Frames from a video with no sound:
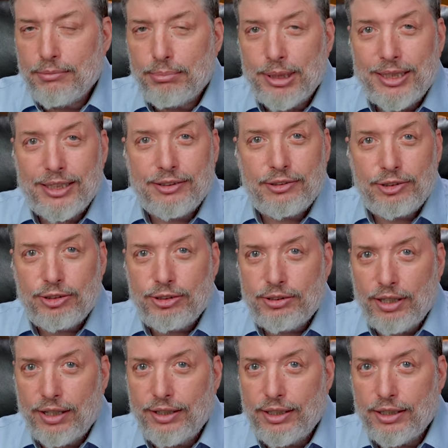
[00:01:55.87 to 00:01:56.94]
begin to
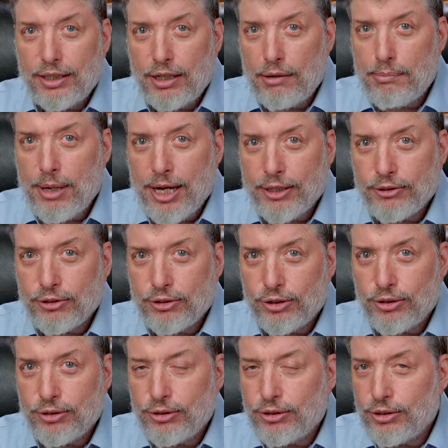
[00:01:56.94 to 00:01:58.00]
study about
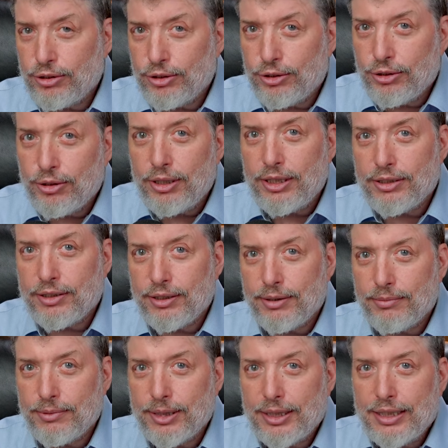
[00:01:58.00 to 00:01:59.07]
Jews in
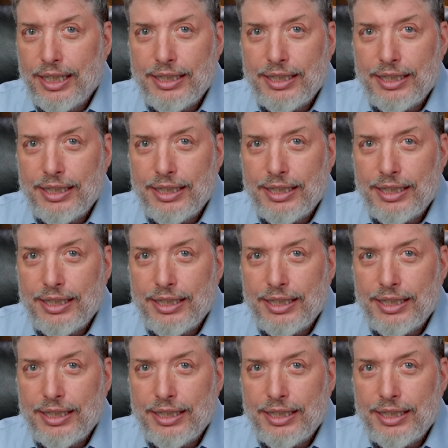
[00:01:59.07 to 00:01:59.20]
Judaism,